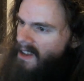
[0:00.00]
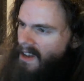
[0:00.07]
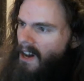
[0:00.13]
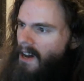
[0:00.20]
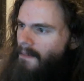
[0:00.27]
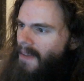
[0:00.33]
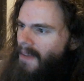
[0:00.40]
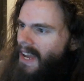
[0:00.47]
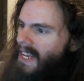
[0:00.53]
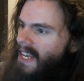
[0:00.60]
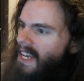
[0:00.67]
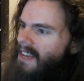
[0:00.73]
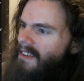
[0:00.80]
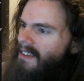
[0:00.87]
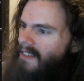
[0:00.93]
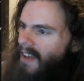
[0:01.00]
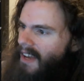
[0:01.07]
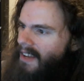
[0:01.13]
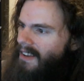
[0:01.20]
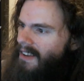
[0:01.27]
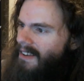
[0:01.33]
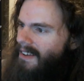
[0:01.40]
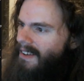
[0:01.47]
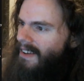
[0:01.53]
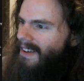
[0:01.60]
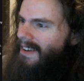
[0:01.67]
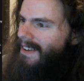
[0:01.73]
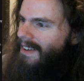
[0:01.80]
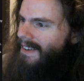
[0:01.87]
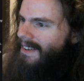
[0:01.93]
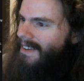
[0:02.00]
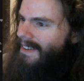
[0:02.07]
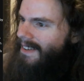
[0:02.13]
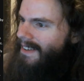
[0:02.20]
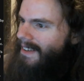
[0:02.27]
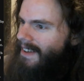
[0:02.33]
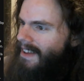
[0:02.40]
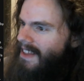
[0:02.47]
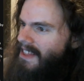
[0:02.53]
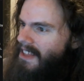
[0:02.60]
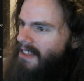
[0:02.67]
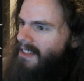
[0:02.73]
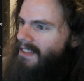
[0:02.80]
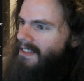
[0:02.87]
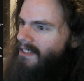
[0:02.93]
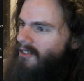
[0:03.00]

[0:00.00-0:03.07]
Um, and he said that